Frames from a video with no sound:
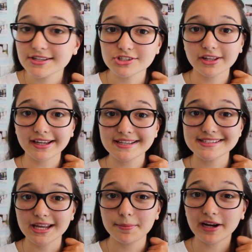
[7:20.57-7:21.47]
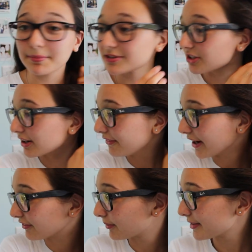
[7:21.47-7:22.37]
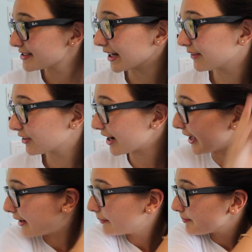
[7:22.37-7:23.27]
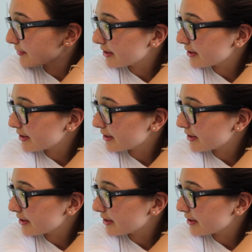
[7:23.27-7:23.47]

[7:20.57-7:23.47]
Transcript: So like I said, pick up a chunk of hair from the side of your head.